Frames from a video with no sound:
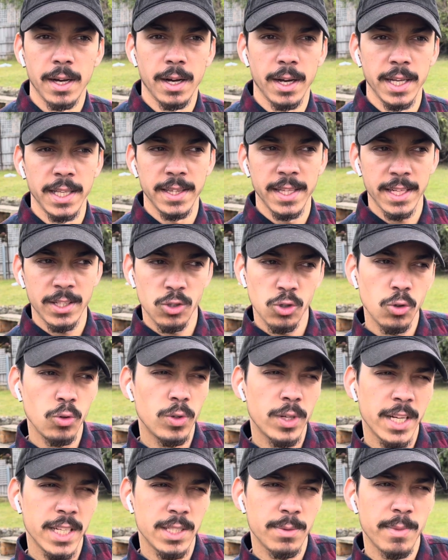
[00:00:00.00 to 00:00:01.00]
In the 2
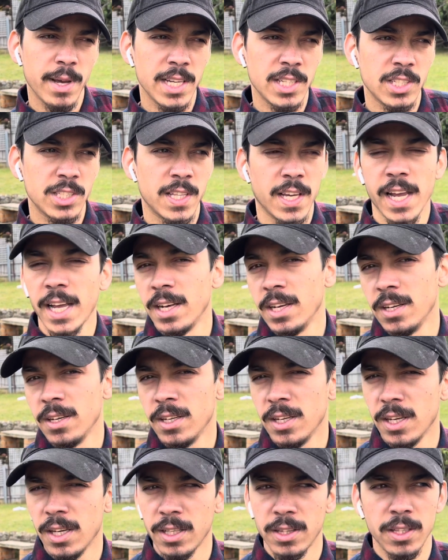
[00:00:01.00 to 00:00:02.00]
test matches, they
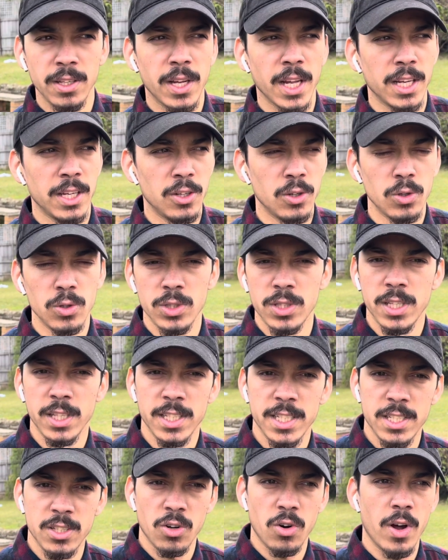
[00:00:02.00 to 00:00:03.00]
can use the
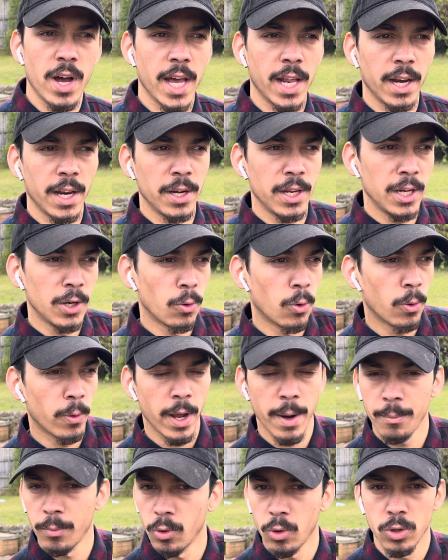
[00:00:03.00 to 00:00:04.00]
trial and error
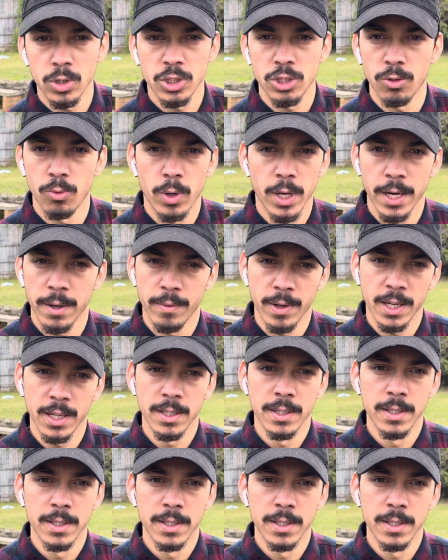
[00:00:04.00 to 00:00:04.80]
approach or whatever,